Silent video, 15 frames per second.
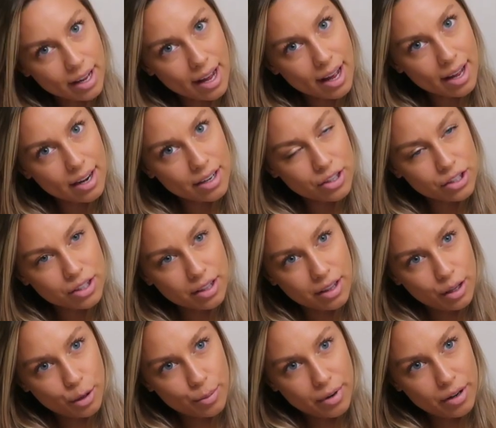want to add just a
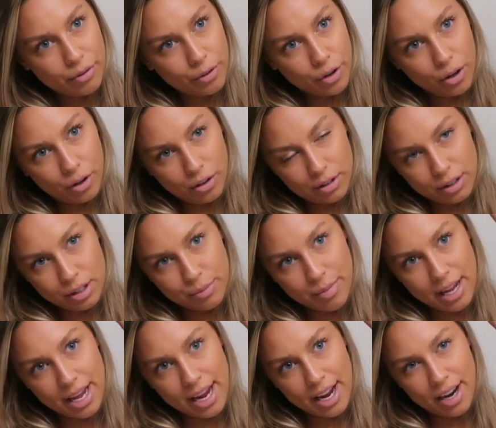little bit of curl to
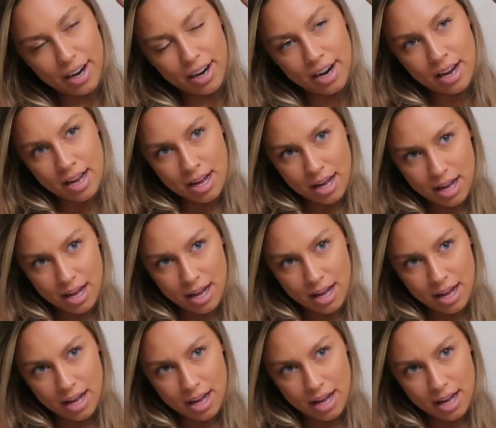my hair.